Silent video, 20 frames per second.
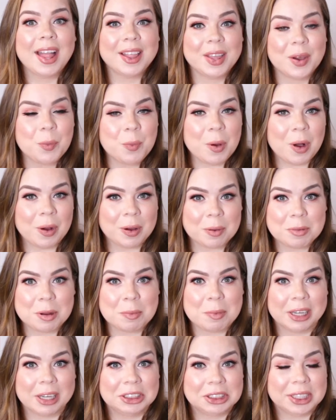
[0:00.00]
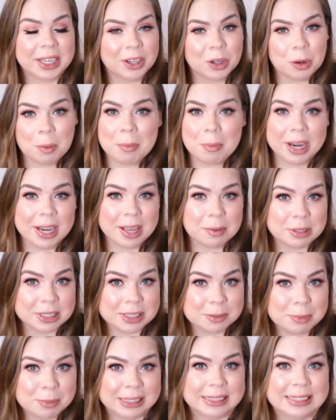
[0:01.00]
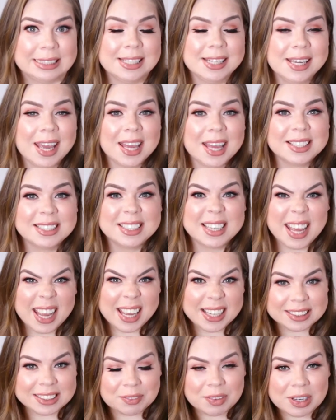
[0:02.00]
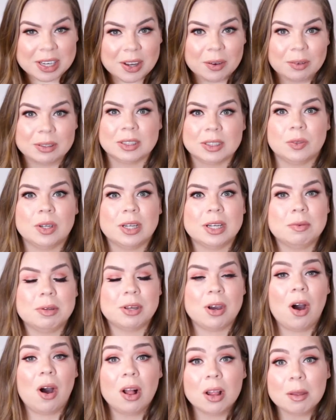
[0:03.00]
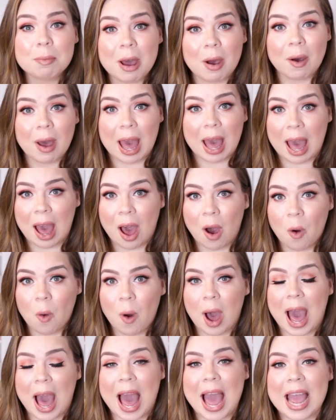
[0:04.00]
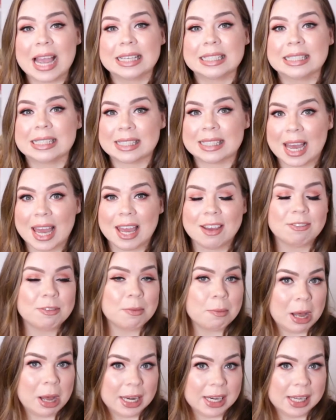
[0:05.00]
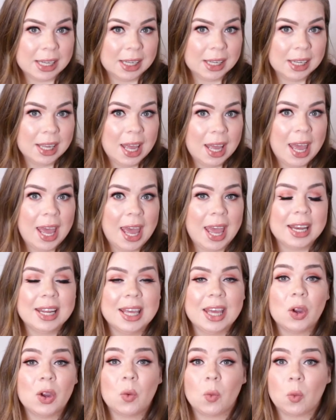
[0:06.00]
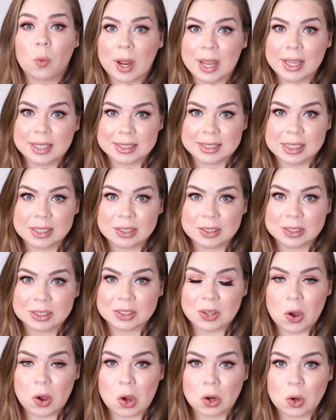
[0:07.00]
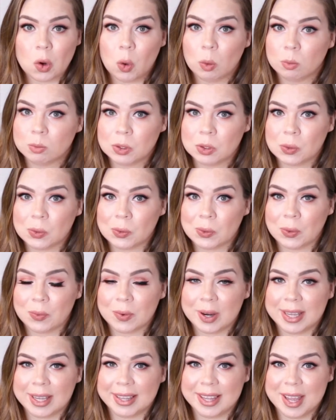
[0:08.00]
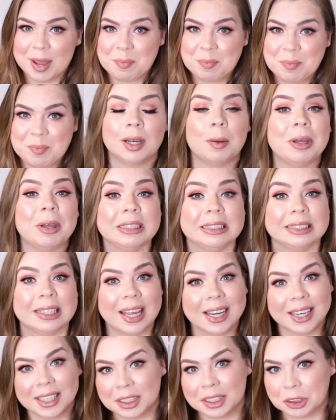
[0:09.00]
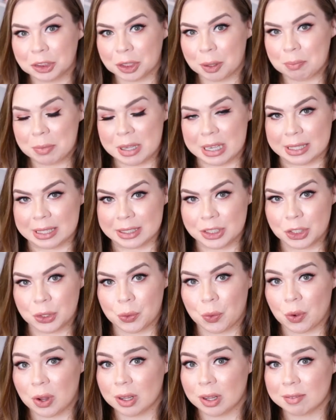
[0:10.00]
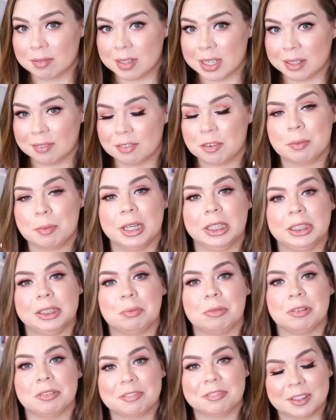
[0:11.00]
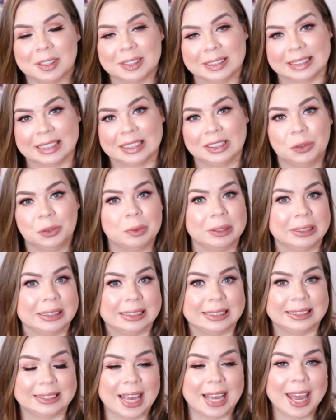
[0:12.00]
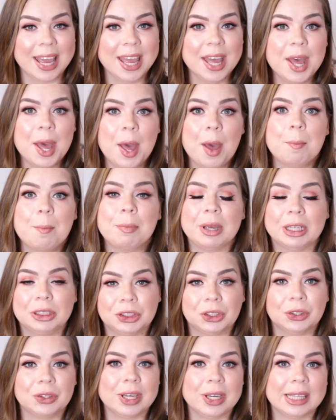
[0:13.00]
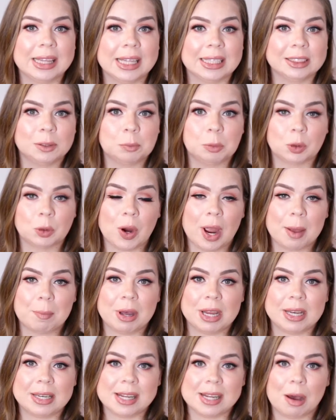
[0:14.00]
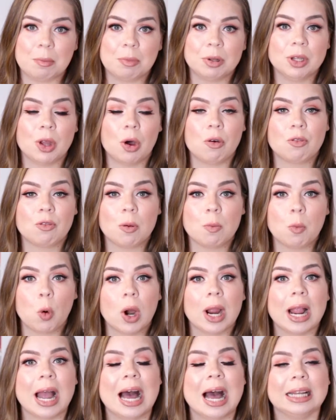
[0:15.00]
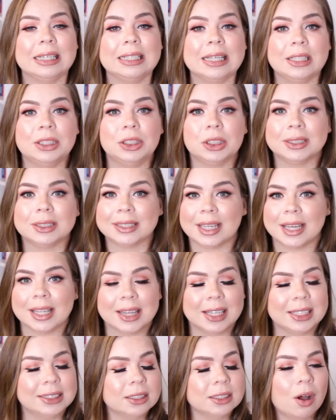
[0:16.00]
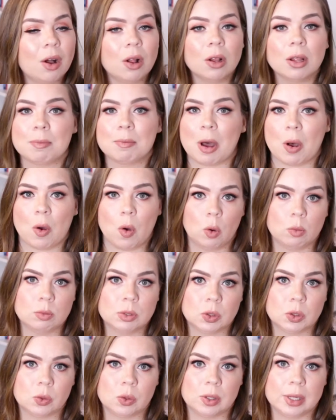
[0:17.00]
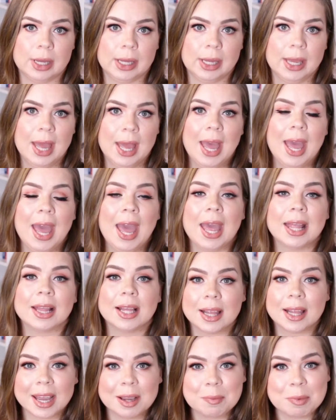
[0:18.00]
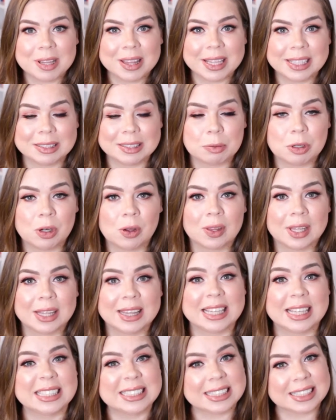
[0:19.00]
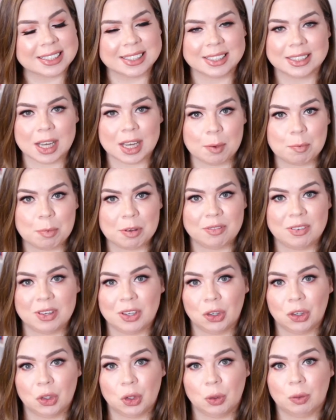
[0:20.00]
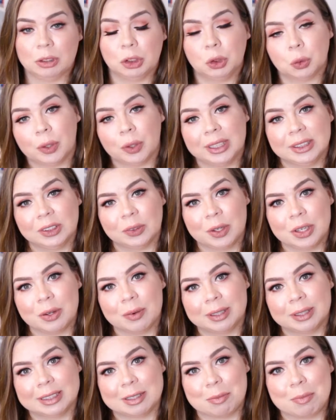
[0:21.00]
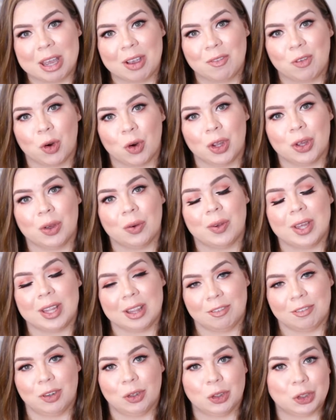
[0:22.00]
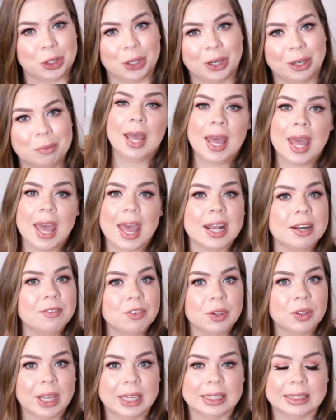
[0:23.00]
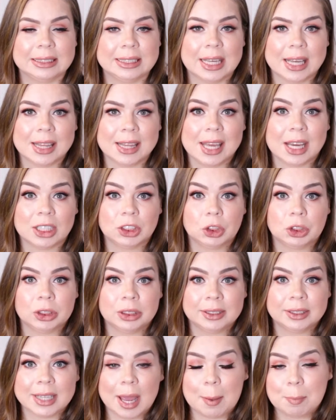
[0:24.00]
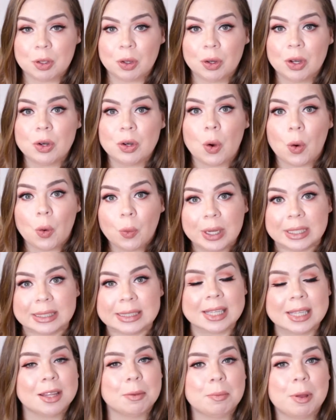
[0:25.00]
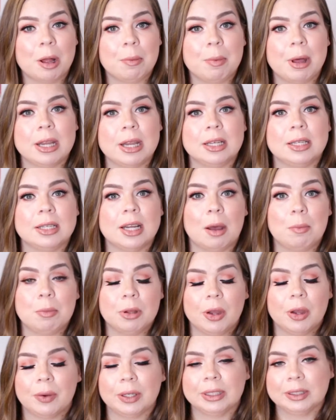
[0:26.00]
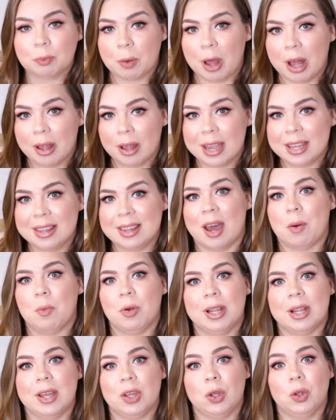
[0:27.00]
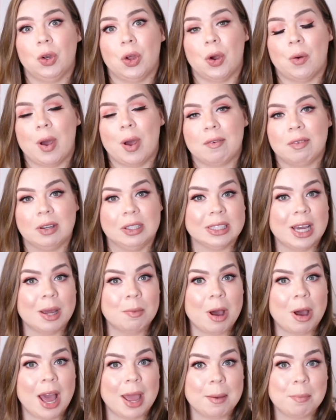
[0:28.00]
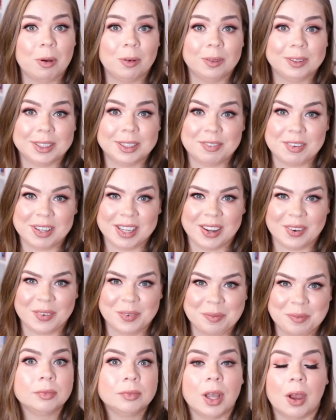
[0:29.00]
Hello, welcome to my channel. My name is Misty, and today's video is going to be all about how I save money and get great deals on homeschool curriculum. And I'm excited to jump into all of the information, but first I do want to say, make sure you hit that subscribe button down below for more content just like this, all about homeschooling. And the like button lets me know that this is a type of video you enjoy, so I know what to make for you in the future. And if you'd like to take the extra step, you can always hit the bell button down below as well, and that will let you know every time I post a video.